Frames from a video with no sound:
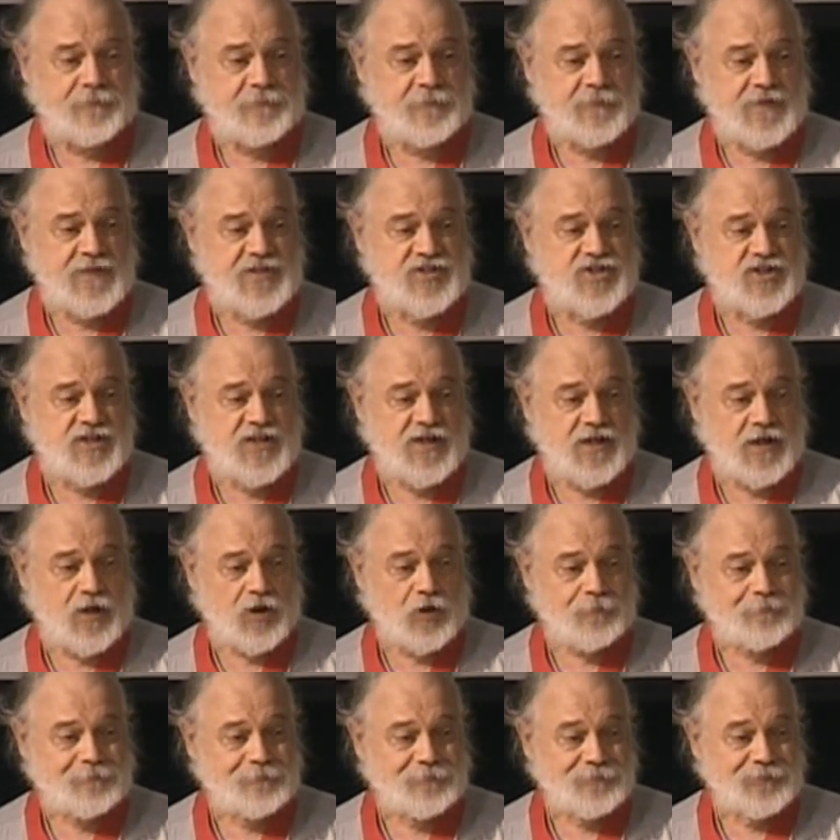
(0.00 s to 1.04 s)

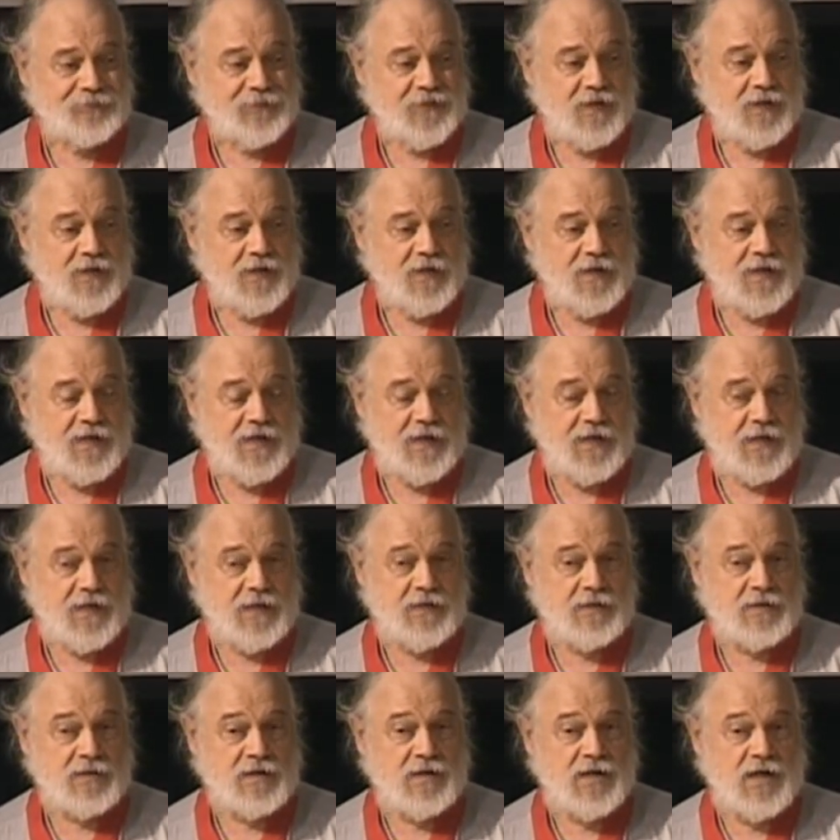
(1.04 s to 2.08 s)
ECL
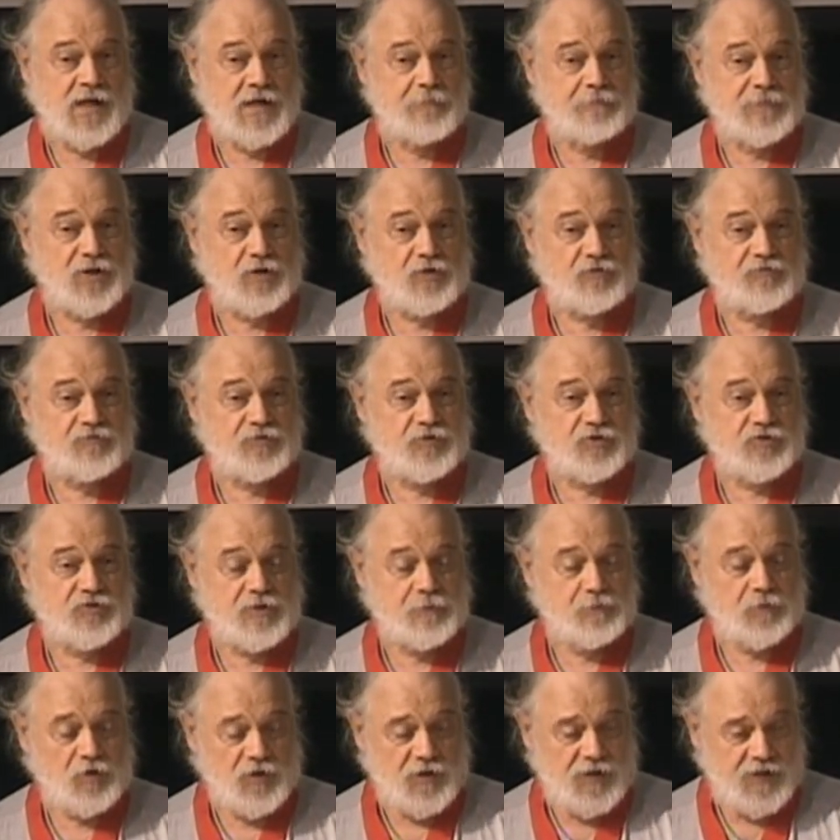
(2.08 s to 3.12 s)
and got built for
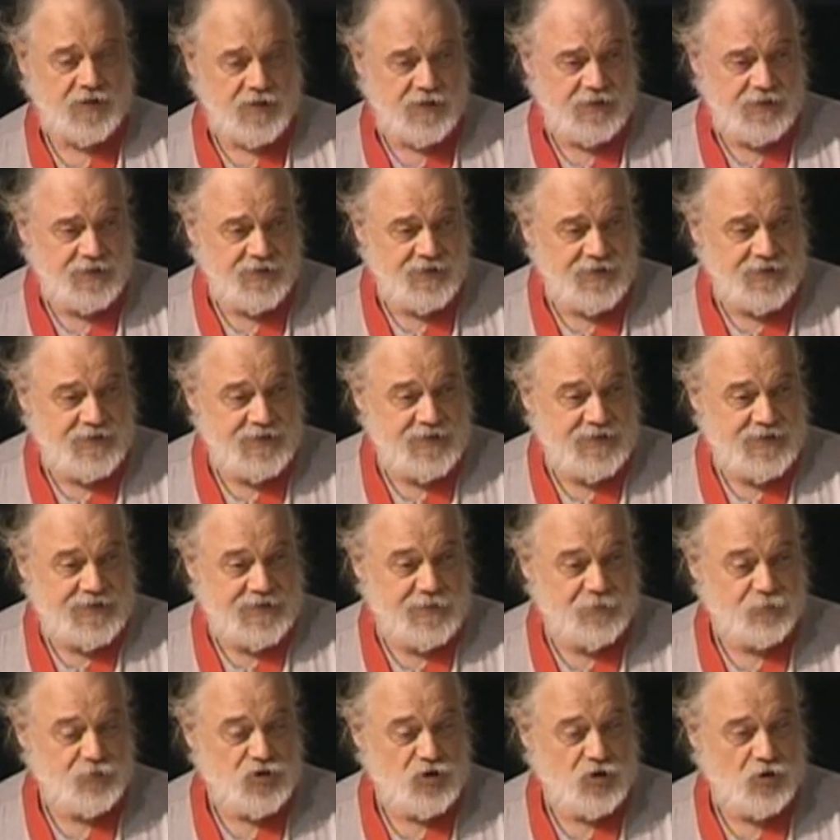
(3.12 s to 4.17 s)
III. It
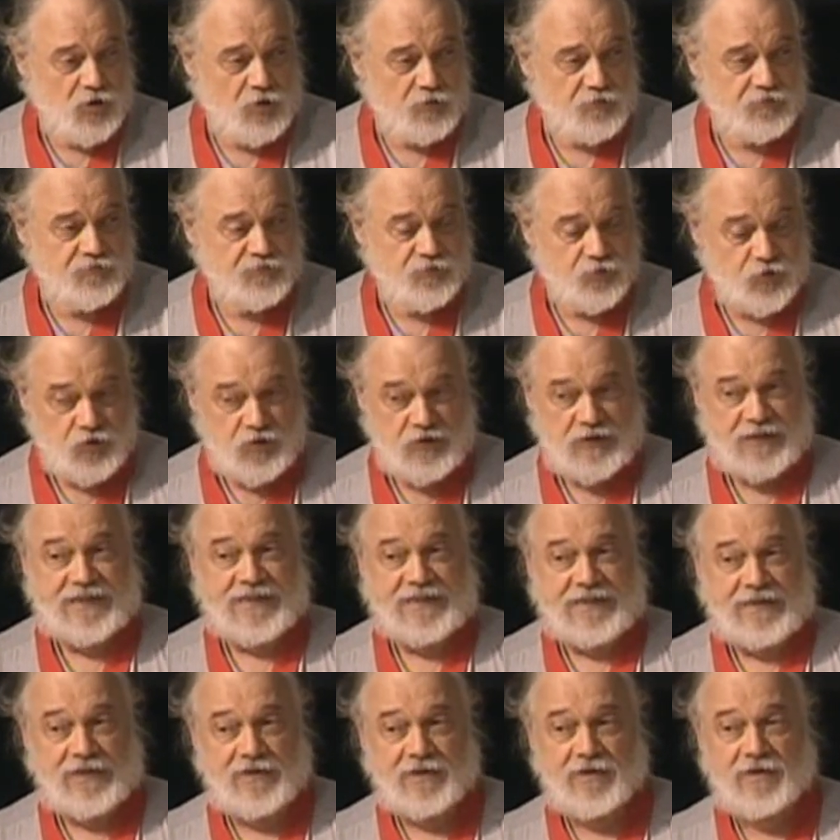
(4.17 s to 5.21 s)
was called Foonly.
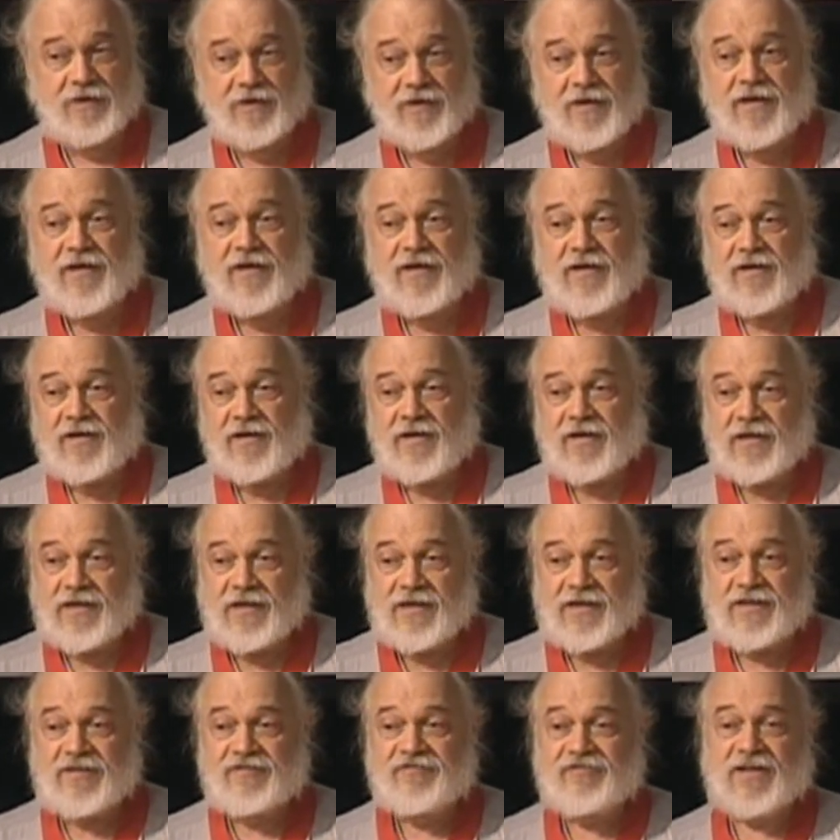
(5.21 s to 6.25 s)

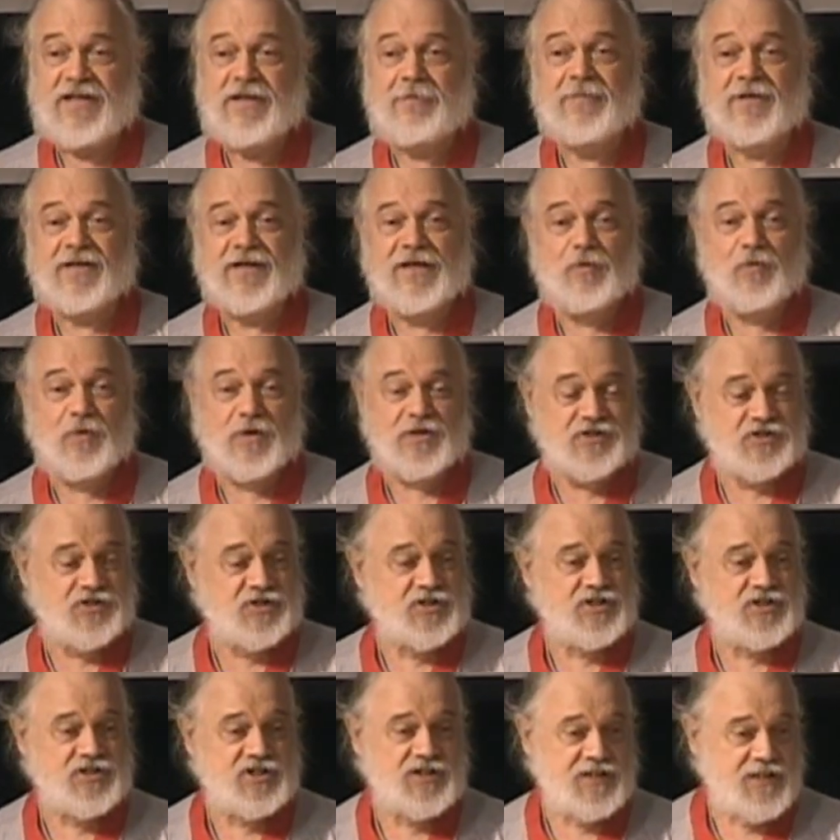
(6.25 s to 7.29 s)
And if anybody wants
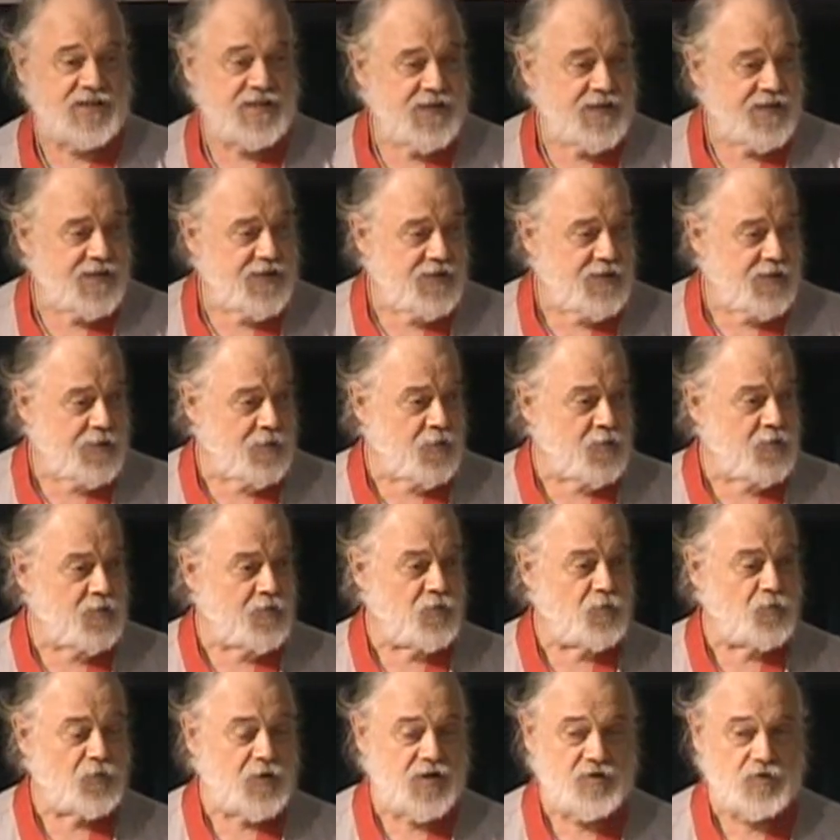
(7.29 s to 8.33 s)
to see a
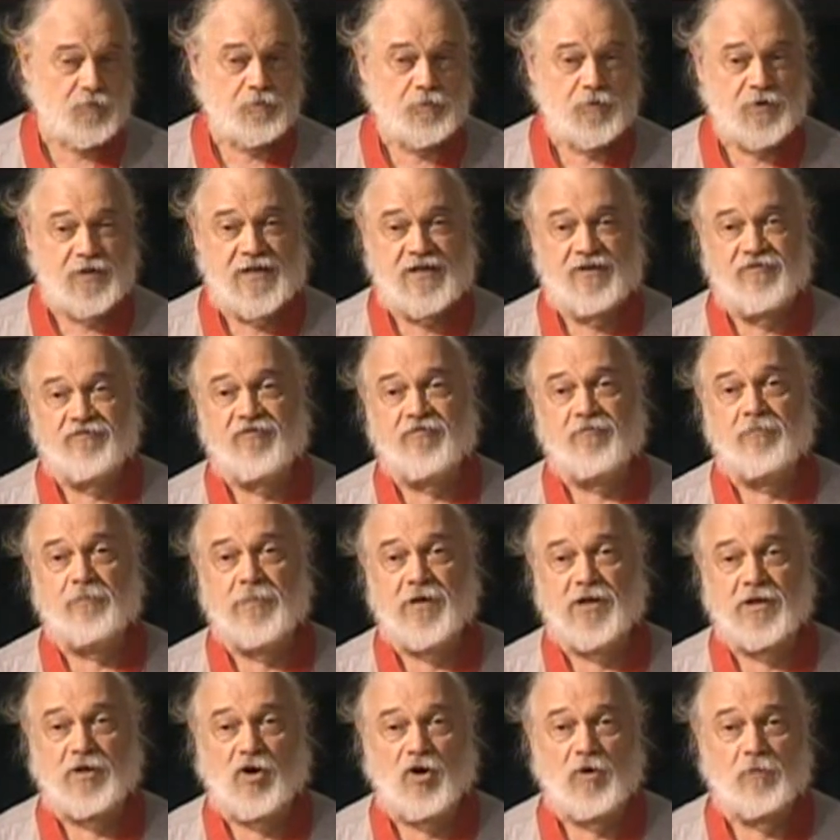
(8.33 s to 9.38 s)
rather brief
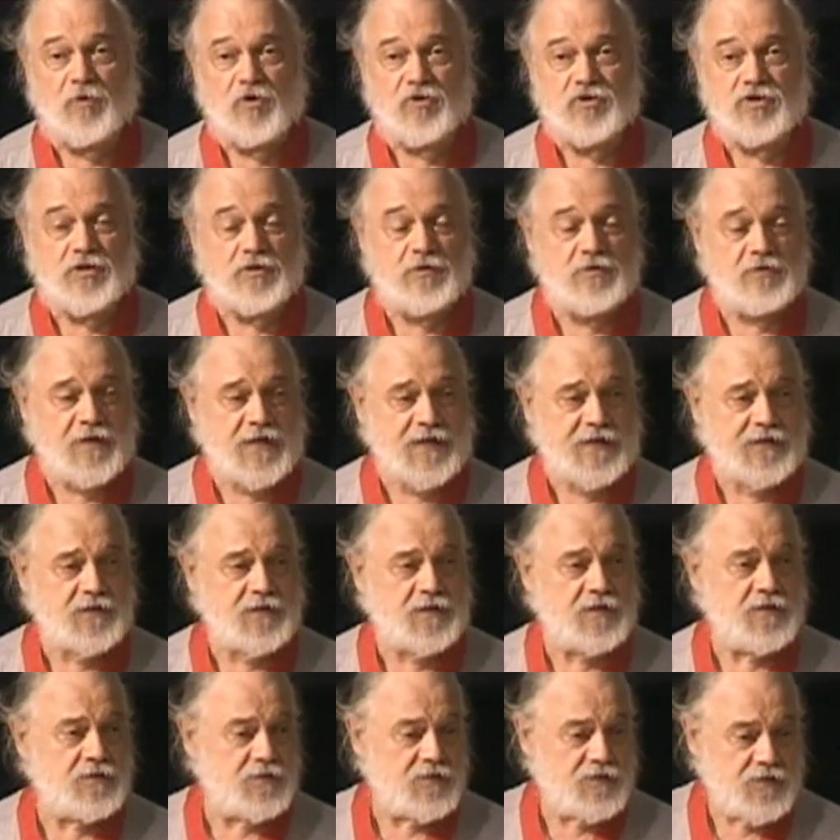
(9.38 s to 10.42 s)
but almost correct
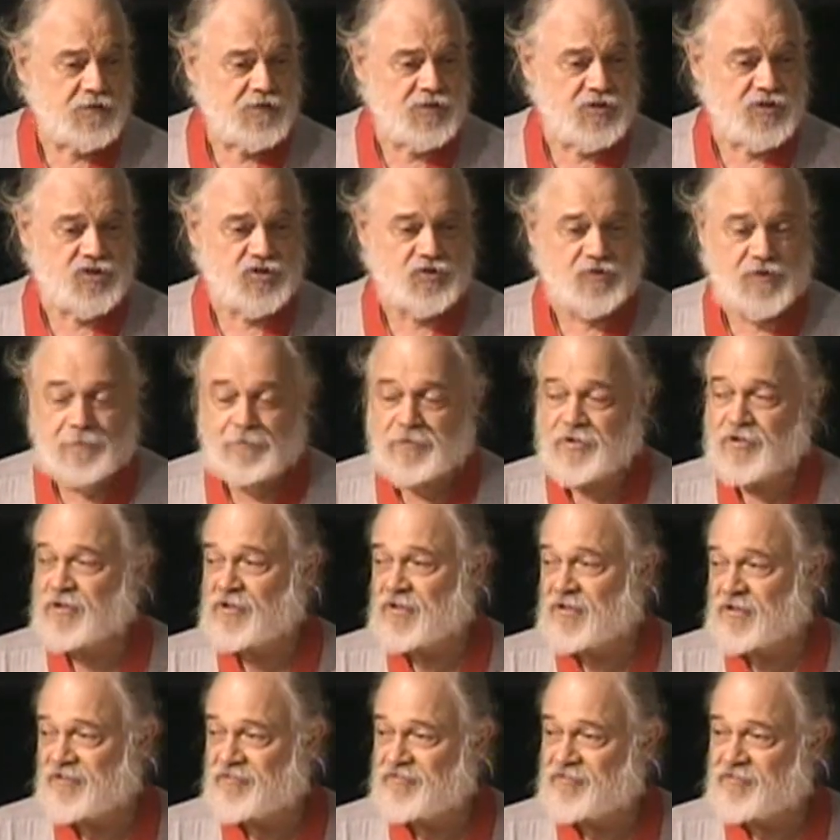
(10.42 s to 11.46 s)

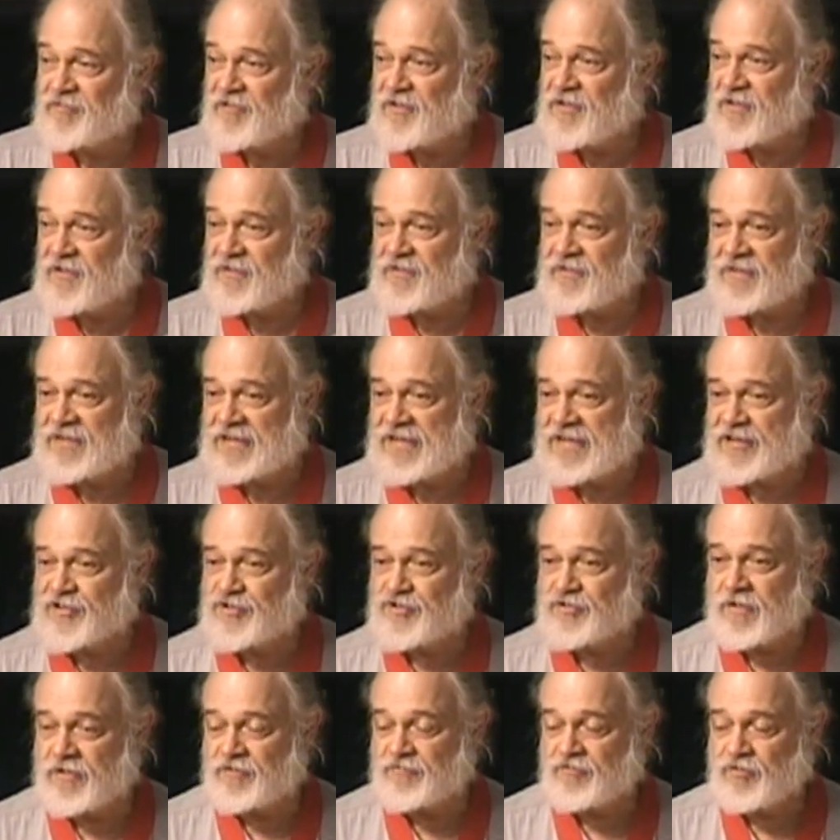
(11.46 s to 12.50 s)
description of the
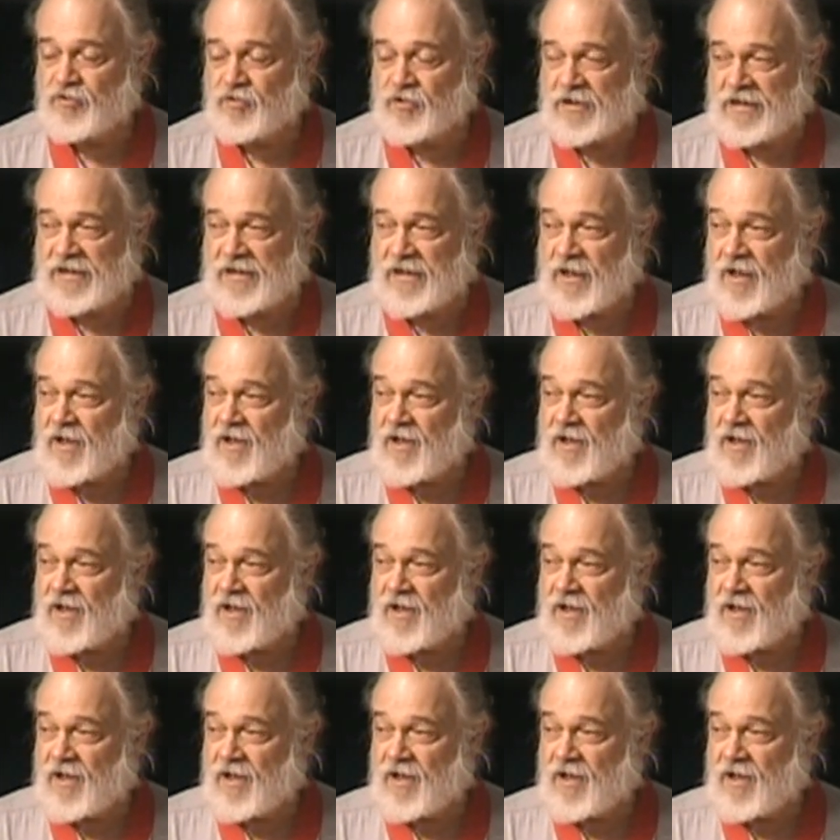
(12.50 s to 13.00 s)
history of Foonly,